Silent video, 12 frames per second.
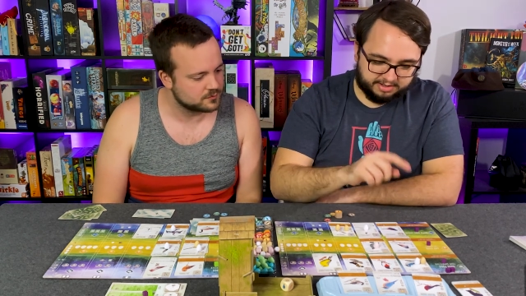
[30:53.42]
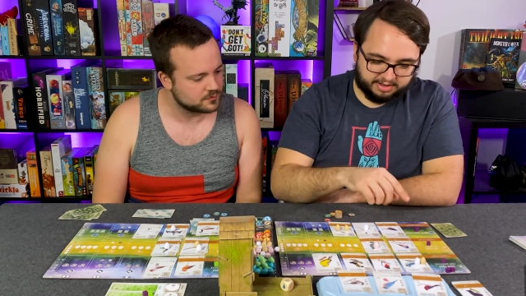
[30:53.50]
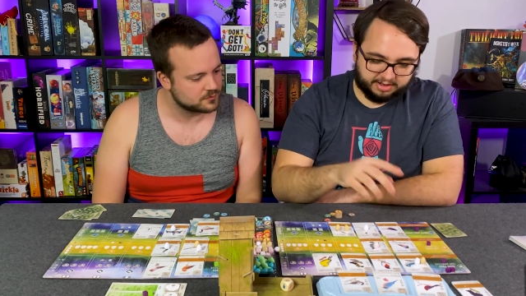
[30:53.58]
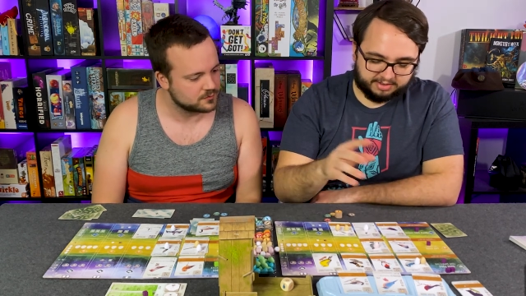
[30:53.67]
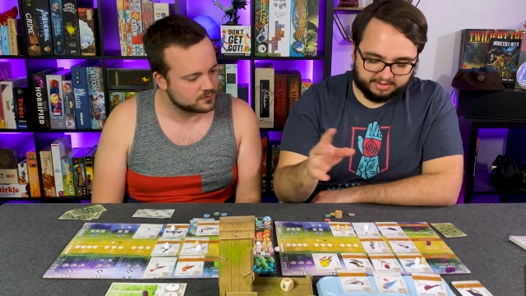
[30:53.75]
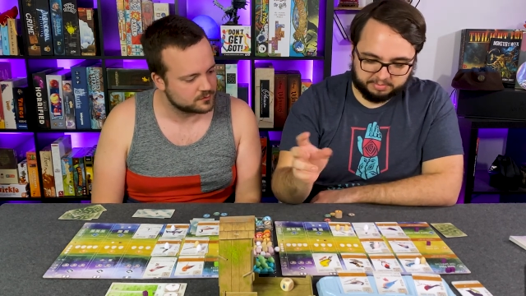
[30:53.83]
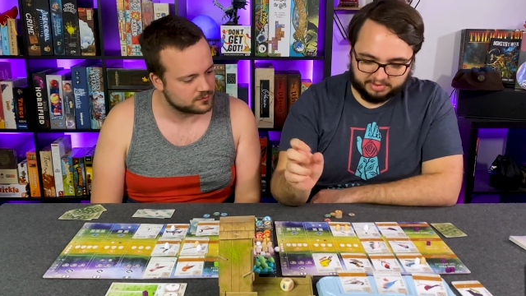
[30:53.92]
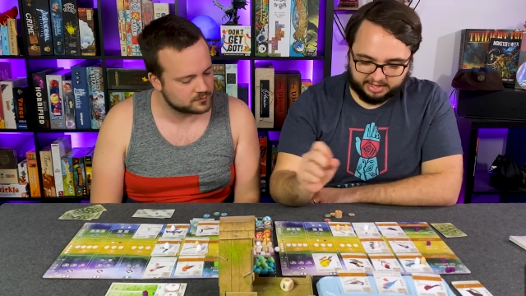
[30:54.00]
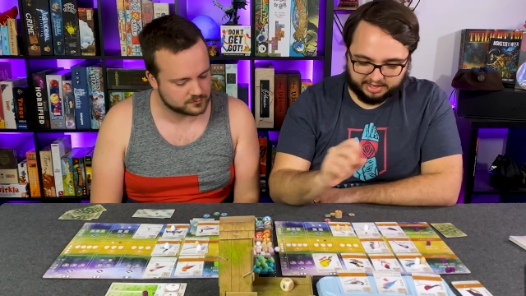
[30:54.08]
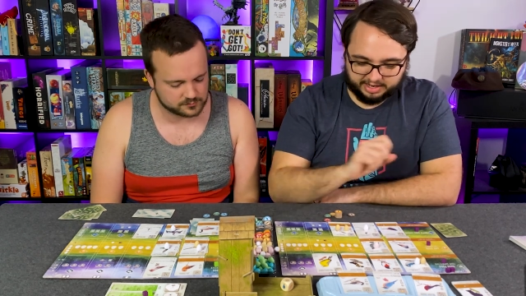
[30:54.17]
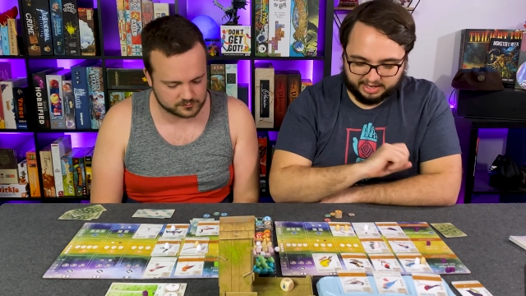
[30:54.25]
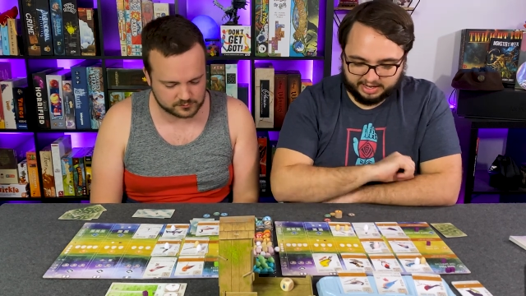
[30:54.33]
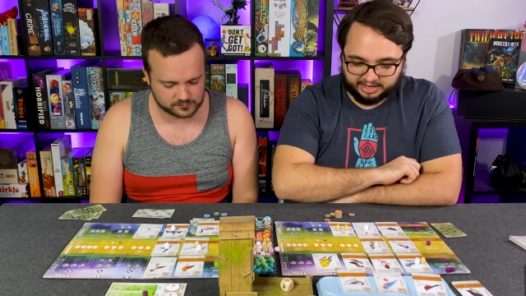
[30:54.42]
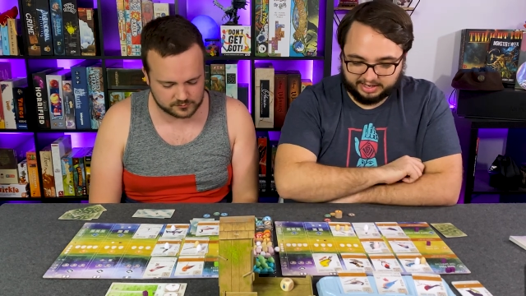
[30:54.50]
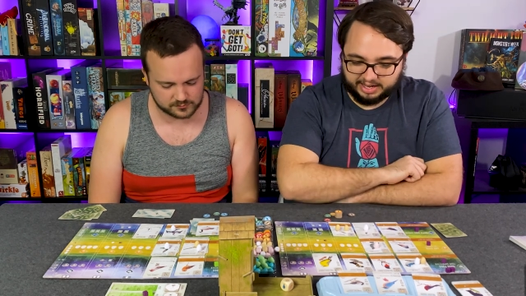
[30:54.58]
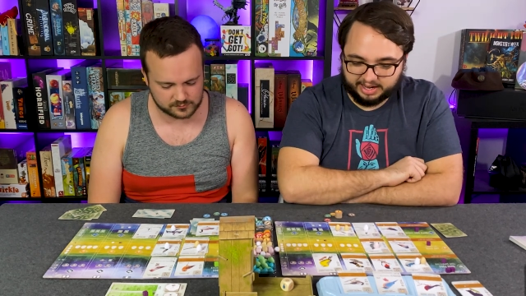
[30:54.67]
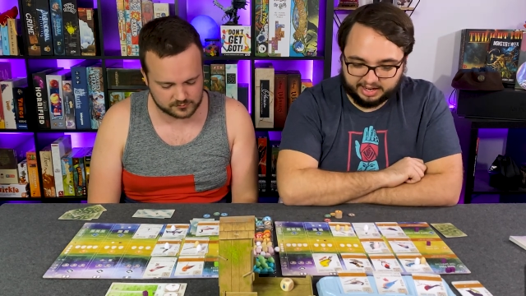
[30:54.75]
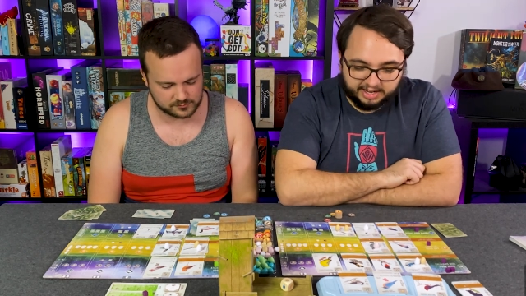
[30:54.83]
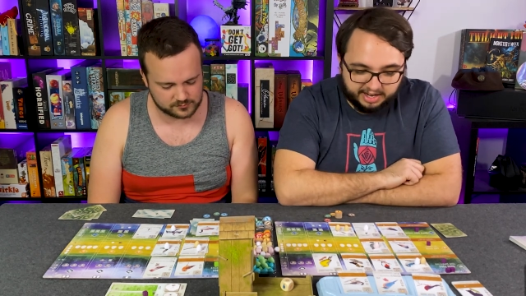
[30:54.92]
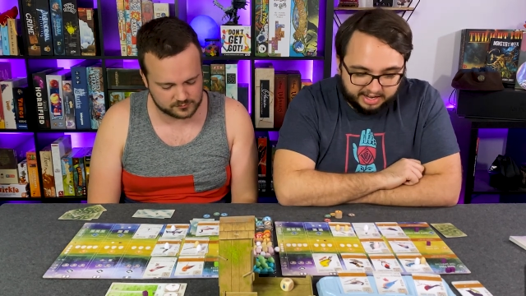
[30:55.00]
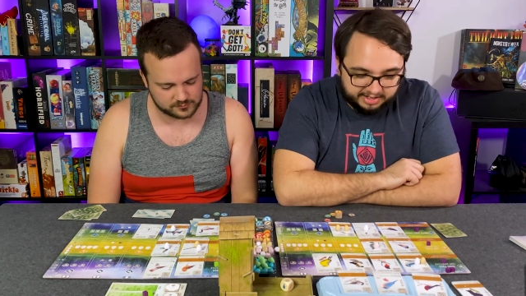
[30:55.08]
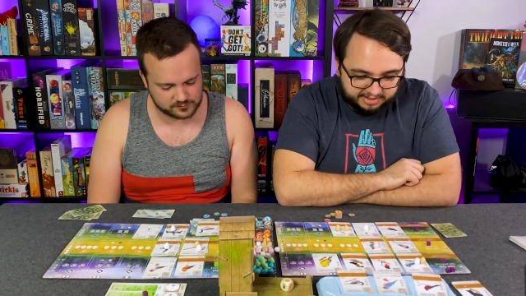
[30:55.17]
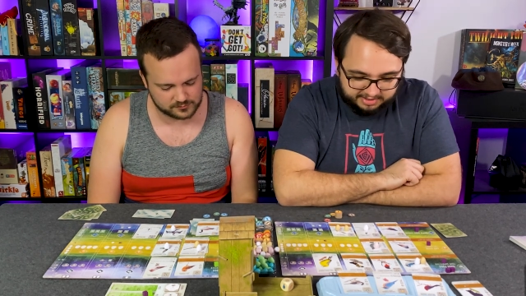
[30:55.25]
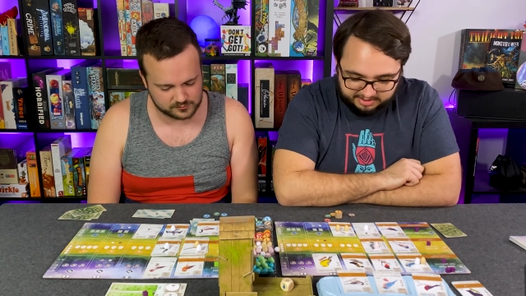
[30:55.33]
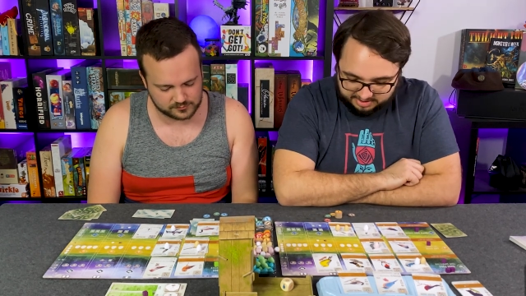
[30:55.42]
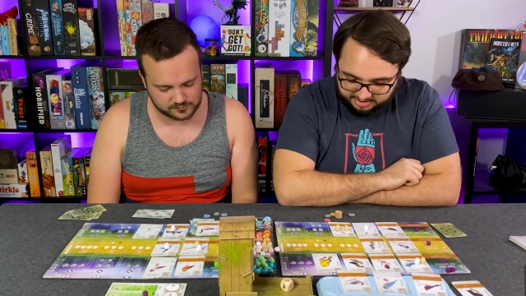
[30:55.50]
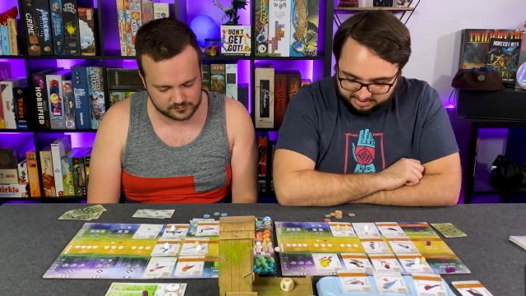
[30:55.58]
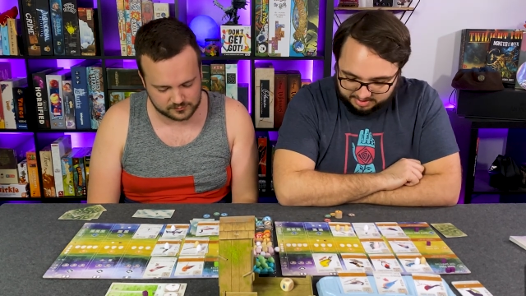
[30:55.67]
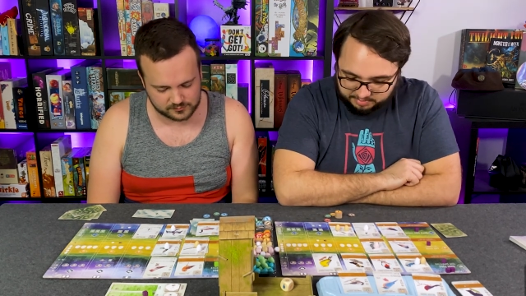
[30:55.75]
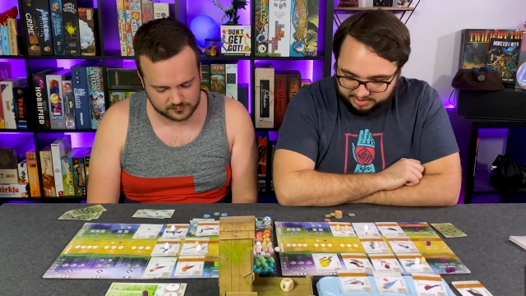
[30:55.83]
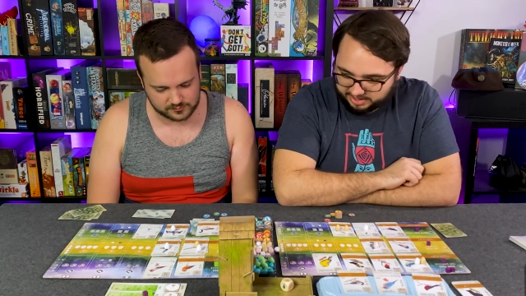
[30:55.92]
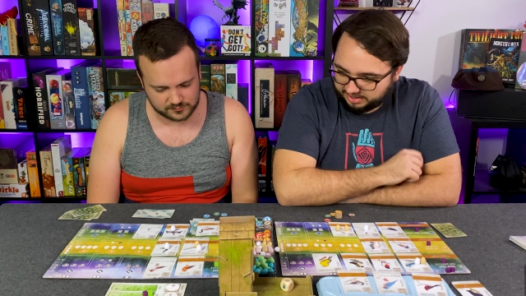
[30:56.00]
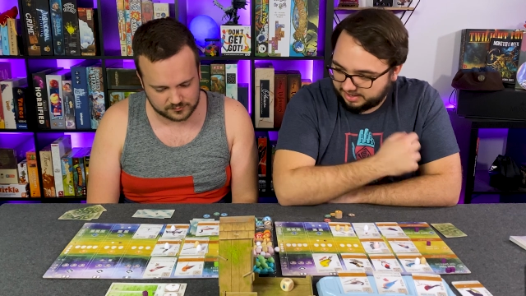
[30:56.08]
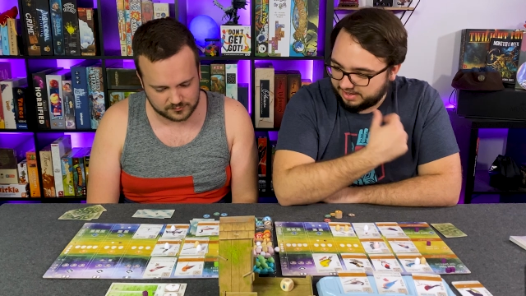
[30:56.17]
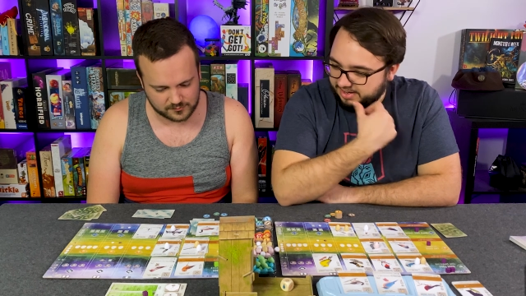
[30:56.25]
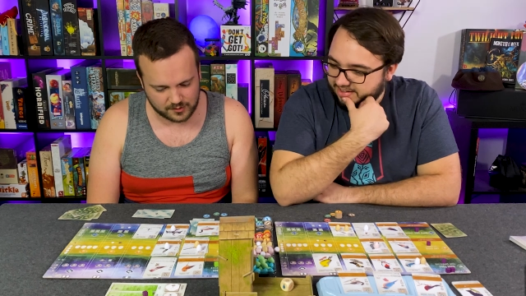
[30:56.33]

Speaker 1: tuck something, and I cannot tuck something.